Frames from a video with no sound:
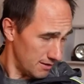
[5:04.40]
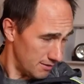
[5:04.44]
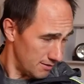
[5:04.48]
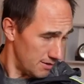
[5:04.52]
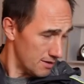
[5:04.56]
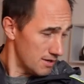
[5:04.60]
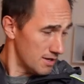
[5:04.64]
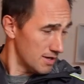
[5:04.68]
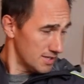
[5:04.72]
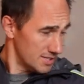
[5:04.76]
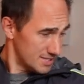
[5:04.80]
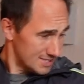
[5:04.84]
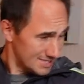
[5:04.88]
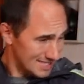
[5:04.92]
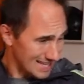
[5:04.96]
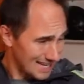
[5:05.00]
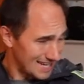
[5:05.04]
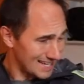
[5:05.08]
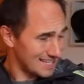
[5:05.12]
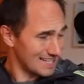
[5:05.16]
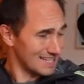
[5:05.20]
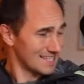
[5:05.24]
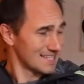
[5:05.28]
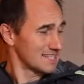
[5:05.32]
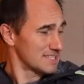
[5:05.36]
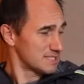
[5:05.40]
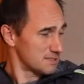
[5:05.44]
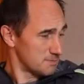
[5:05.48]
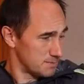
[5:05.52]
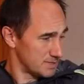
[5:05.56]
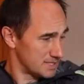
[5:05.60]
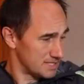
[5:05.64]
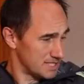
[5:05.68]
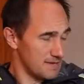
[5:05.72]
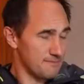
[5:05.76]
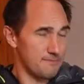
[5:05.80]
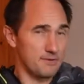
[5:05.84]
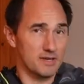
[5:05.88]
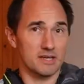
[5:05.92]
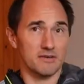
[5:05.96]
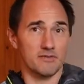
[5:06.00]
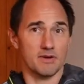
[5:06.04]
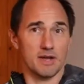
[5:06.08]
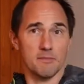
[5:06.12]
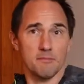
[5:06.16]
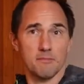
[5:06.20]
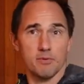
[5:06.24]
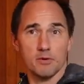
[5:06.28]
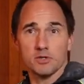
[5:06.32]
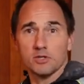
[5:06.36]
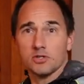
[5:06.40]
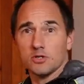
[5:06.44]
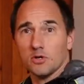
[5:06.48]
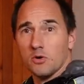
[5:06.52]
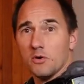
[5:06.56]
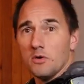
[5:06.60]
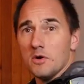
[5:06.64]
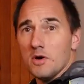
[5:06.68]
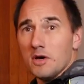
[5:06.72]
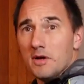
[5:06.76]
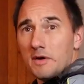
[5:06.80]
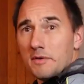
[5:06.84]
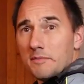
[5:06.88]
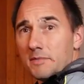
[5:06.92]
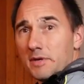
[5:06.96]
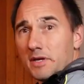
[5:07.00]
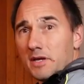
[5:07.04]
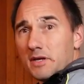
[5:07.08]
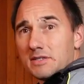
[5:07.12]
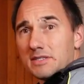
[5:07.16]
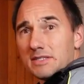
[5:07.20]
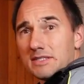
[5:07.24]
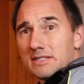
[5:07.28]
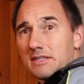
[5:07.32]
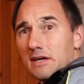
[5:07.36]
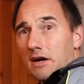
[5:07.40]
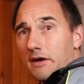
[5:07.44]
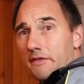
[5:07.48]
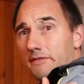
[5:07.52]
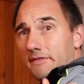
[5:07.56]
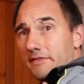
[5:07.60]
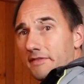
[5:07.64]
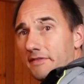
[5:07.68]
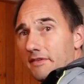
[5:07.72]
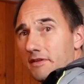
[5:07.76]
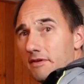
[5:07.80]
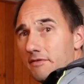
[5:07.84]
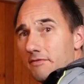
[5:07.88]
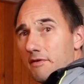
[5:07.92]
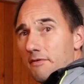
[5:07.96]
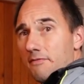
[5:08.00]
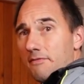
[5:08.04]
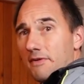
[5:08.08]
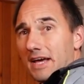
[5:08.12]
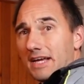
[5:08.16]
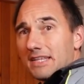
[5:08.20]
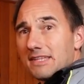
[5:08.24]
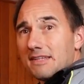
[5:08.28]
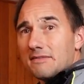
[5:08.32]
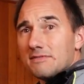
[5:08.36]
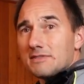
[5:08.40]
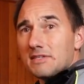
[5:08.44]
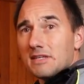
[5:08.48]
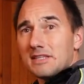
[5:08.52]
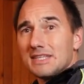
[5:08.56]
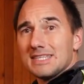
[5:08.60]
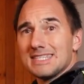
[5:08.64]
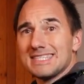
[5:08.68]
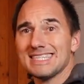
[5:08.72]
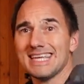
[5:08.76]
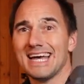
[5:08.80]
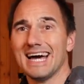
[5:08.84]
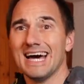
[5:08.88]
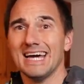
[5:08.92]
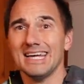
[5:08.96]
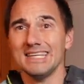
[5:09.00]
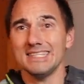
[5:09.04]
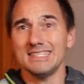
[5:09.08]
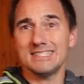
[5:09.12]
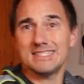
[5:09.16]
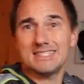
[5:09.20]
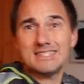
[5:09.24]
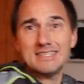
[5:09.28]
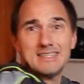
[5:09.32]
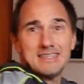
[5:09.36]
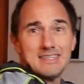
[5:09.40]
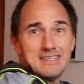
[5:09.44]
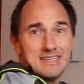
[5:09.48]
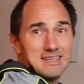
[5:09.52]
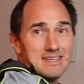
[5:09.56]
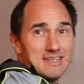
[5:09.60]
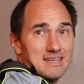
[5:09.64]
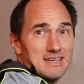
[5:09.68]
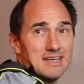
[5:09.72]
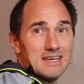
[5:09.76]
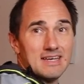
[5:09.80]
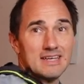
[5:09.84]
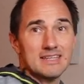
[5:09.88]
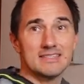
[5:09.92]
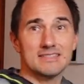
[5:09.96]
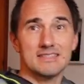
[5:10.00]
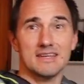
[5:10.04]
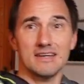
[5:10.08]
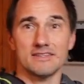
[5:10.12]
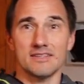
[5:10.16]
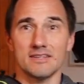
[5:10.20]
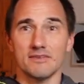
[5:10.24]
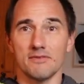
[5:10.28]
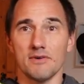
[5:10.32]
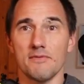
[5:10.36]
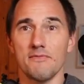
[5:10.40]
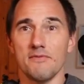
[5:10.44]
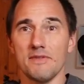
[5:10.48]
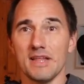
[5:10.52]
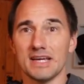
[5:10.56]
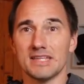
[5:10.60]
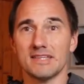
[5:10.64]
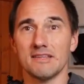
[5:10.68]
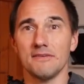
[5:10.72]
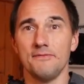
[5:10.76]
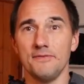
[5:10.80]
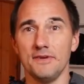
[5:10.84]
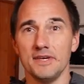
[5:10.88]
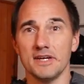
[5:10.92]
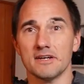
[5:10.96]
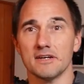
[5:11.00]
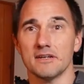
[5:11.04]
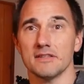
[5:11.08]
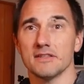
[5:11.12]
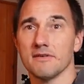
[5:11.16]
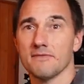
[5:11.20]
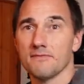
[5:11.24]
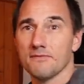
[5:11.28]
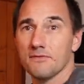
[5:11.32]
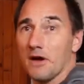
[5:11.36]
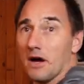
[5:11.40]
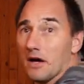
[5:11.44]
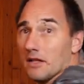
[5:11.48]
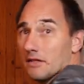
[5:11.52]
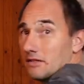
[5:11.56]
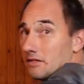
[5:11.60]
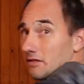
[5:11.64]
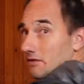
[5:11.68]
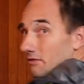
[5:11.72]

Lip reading: a cycling specific rain poncho, because it's got reflectives on the sides. It's got the reflective here on the front,